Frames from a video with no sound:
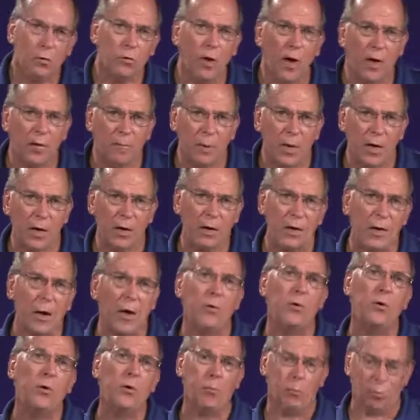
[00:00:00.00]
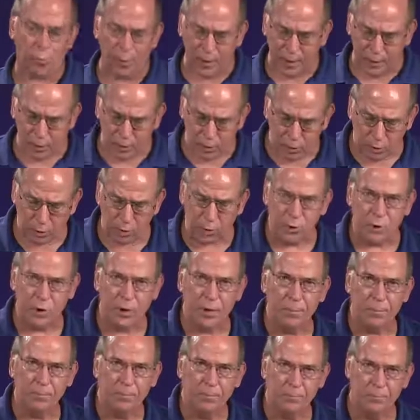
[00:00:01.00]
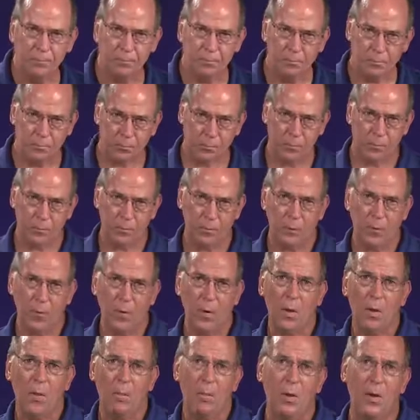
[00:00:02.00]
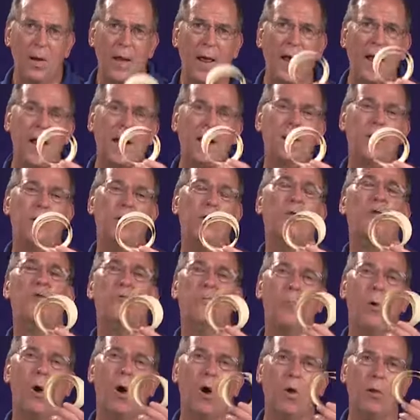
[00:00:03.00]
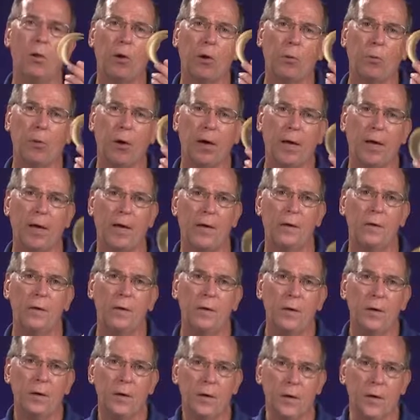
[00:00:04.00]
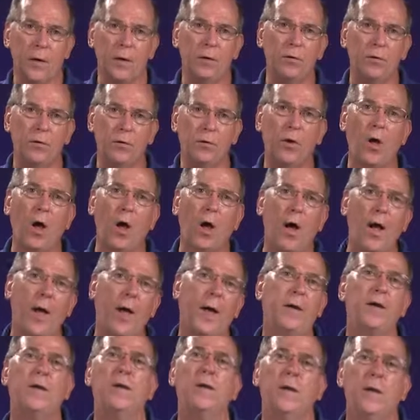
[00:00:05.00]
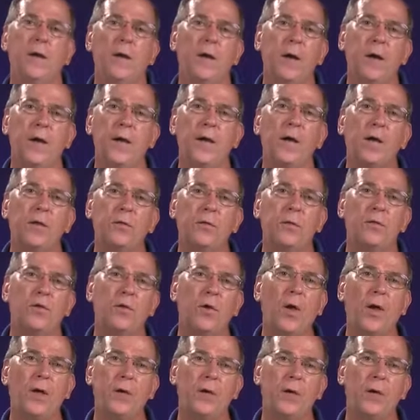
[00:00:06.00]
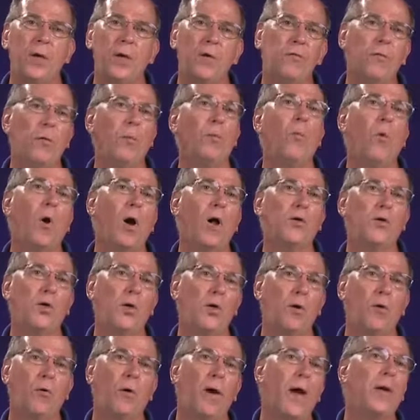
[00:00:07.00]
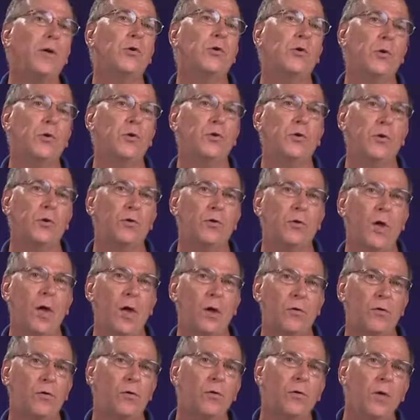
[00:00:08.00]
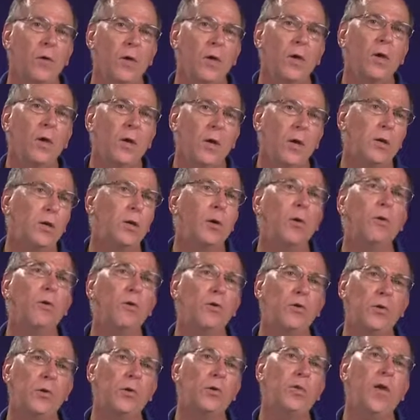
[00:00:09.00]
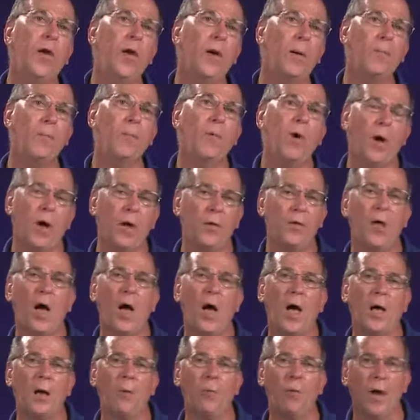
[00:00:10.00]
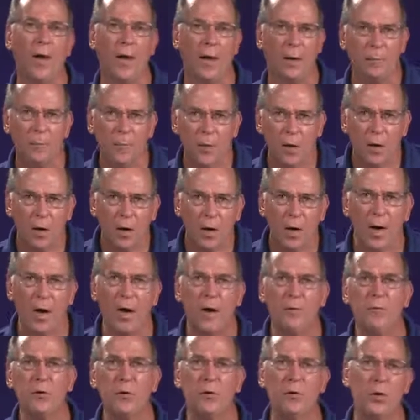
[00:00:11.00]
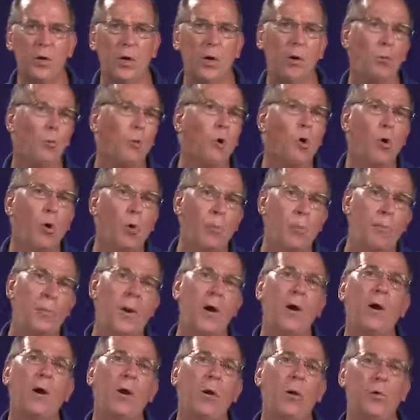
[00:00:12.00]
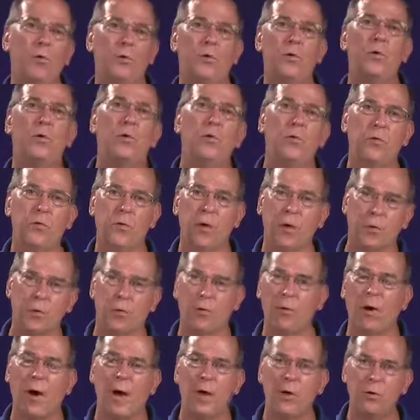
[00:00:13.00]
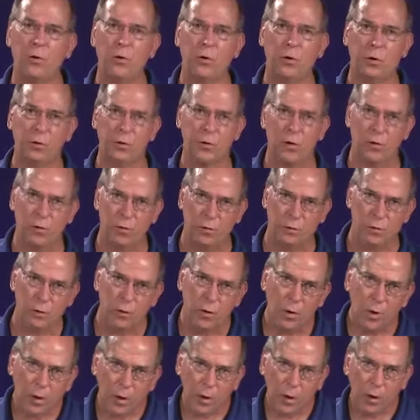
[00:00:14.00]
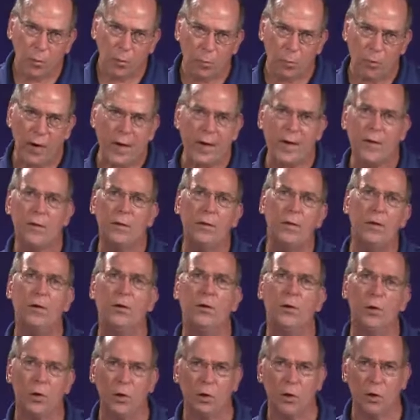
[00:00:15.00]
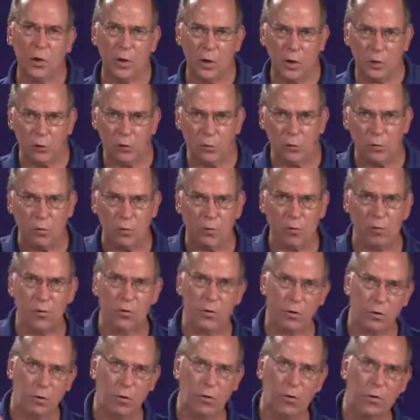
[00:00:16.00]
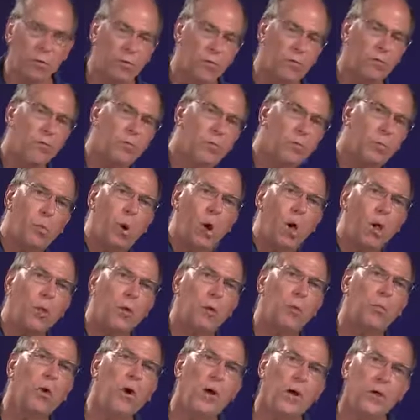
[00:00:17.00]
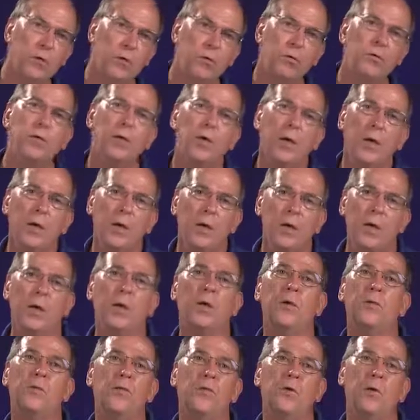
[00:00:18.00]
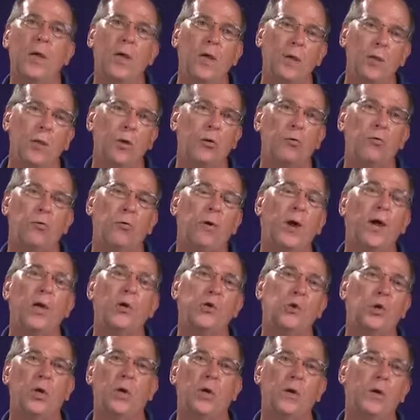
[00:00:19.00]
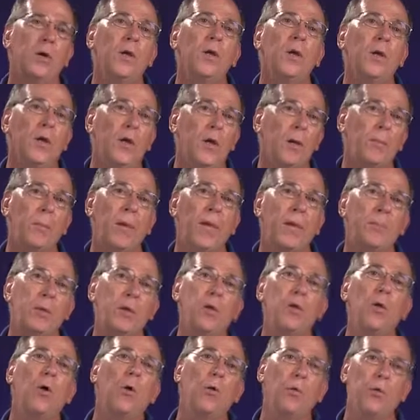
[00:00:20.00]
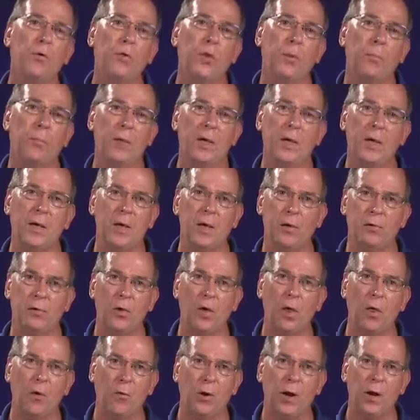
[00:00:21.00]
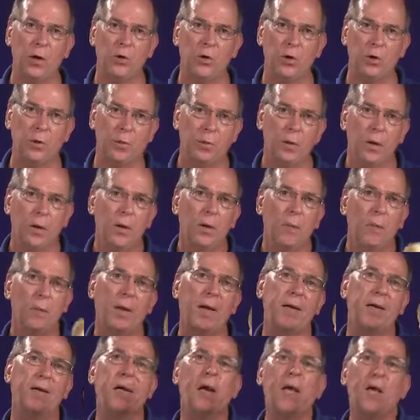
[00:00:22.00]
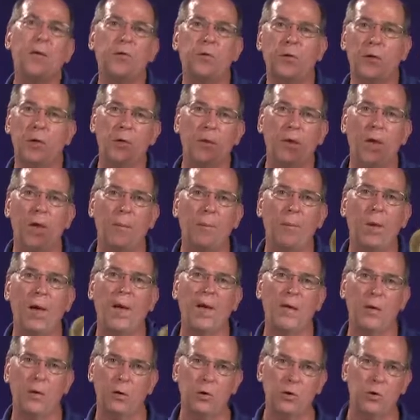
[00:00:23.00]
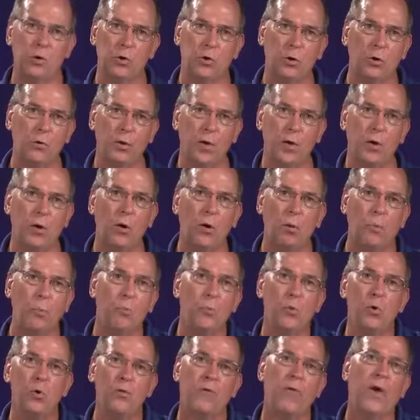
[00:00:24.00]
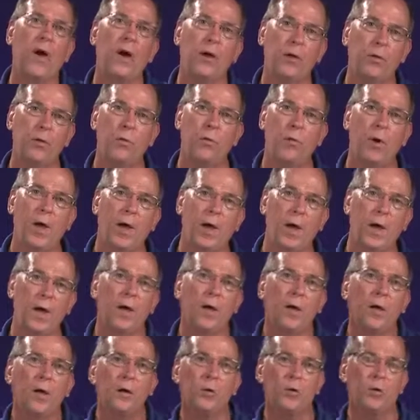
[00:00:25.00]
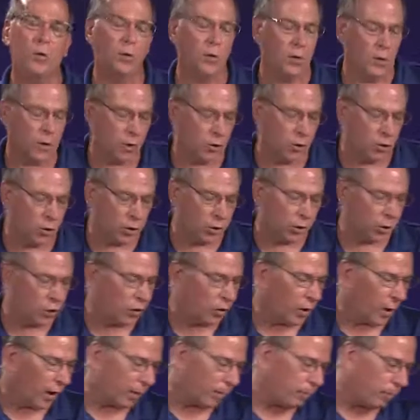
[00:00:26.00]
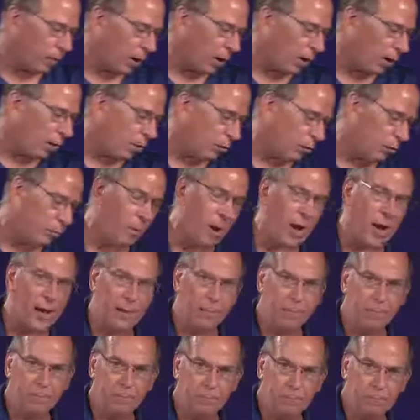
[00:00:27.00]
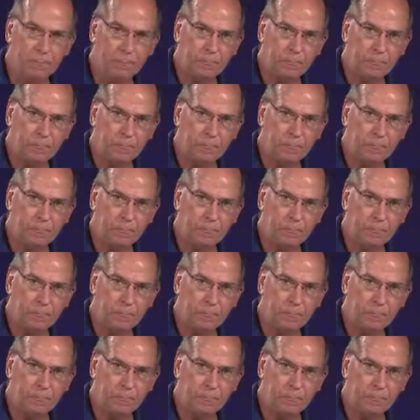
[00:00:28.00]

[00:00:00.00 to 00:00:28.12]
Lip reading: So I've made another ring cushion, but added a smaller ring inside. I got this idea from watching crash cushion tests and noticing them on the highway. I often see a row of barrels used as crash cushions. Breaking the collision into a series of smaller ones can extend the duration and maybe lower the peak acceleration. By nesting them, I can ensure they don't move out of the way during the collision like barrels might.